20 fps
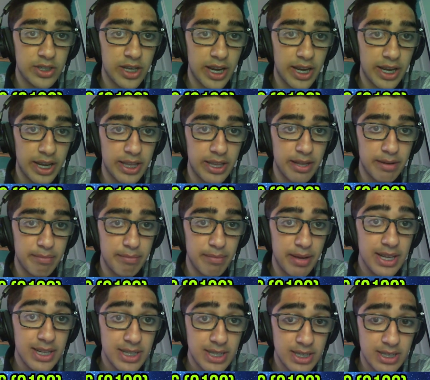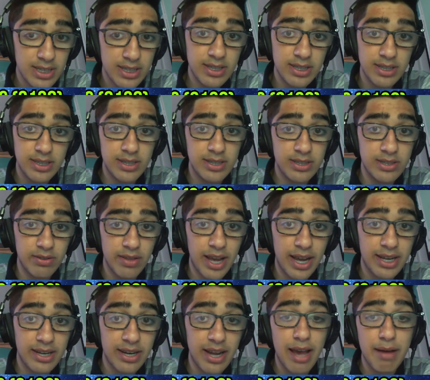and then mate. So that
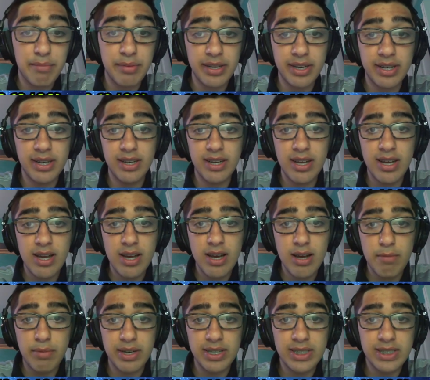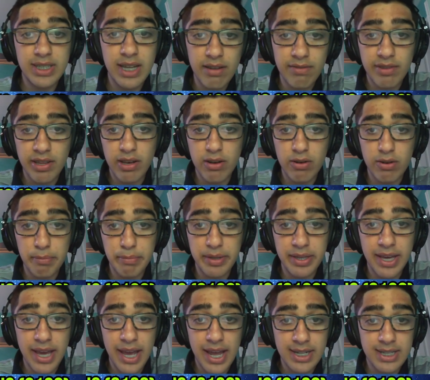could happen. But instead, if they go to
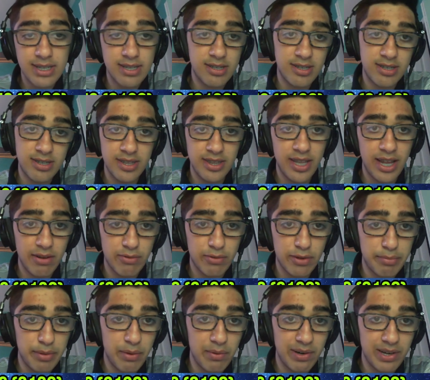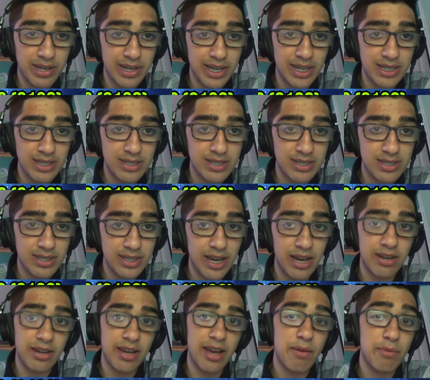b8, then rook b1, and yeah,
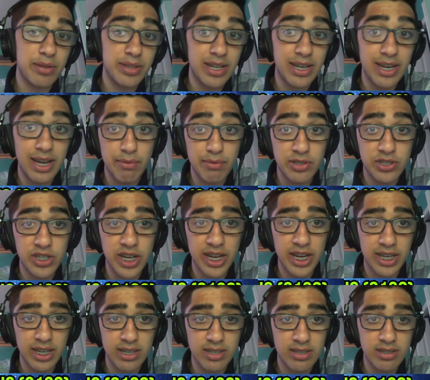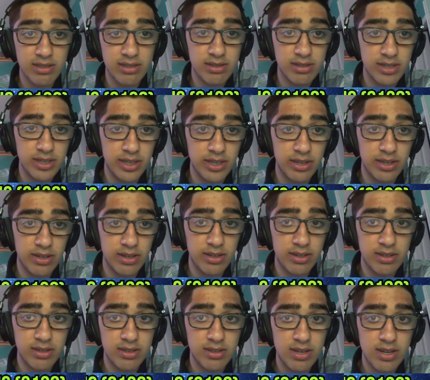okay, I win the knight with check, and here,
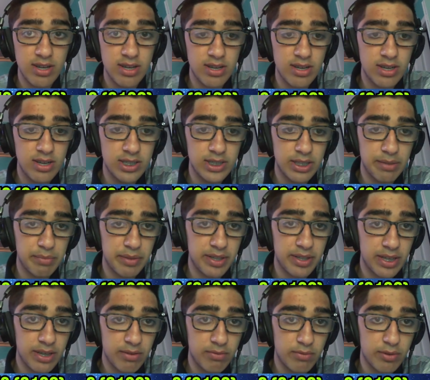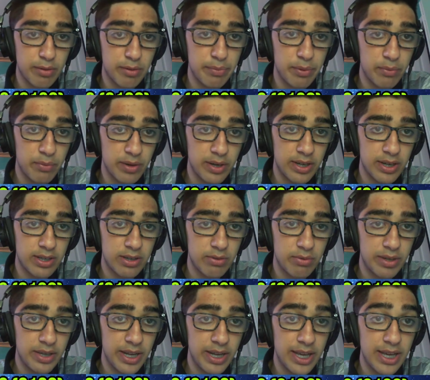something like rook b1,
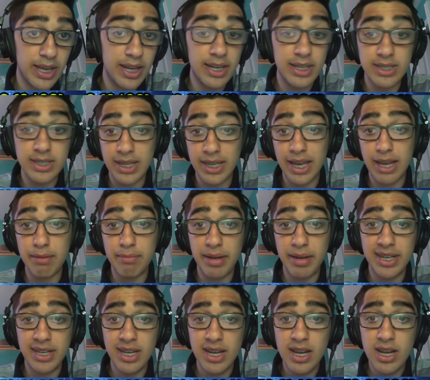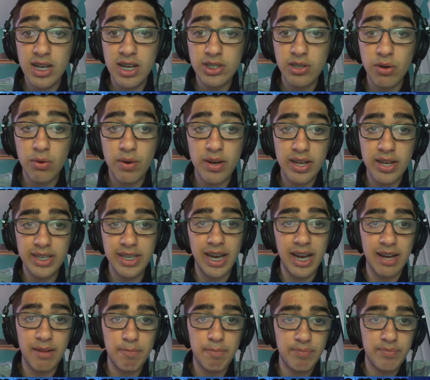queen a8 is again mate. So yeah,
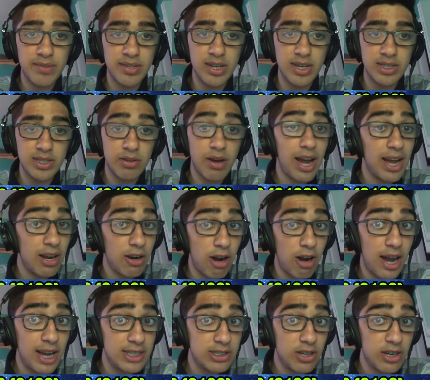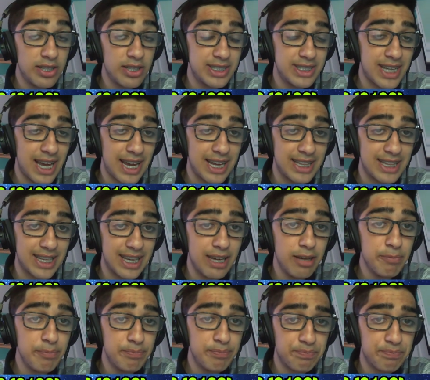so I saw this sack in the game,